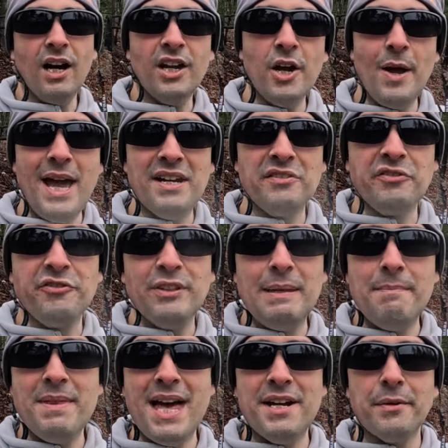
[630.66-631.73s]
I'll go ahead and
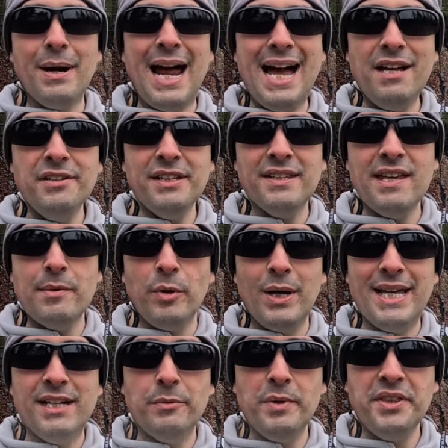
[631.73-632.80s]
flip that around and then
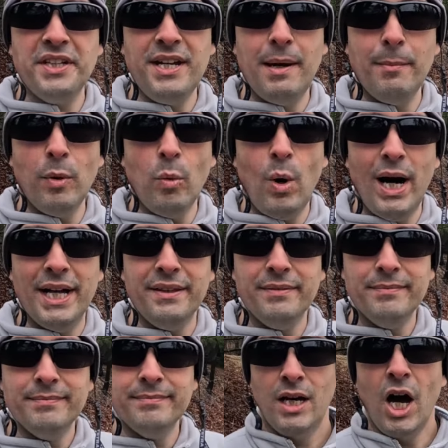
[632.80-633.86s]
we'll hit it with the number
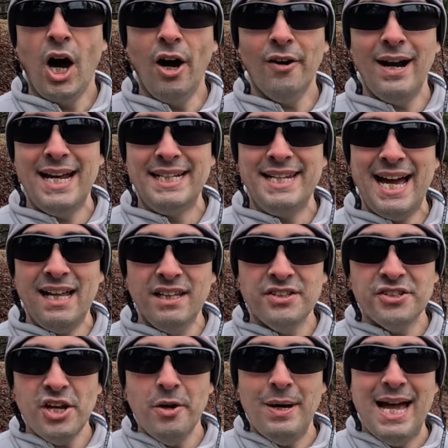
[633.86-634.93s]
1. All right, now
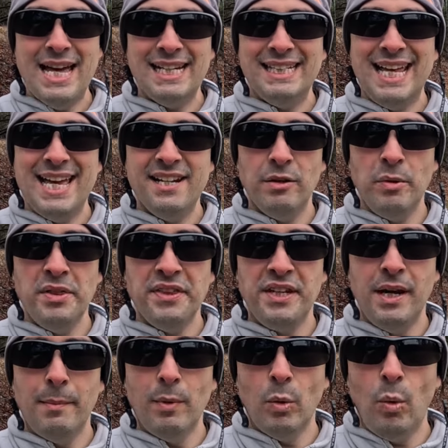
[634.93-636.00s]
let's go ahead and hit it with the
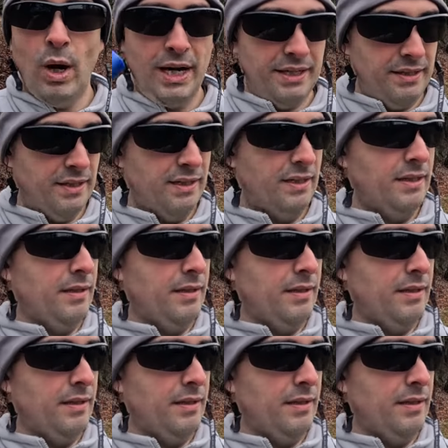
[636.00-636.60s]
number 1.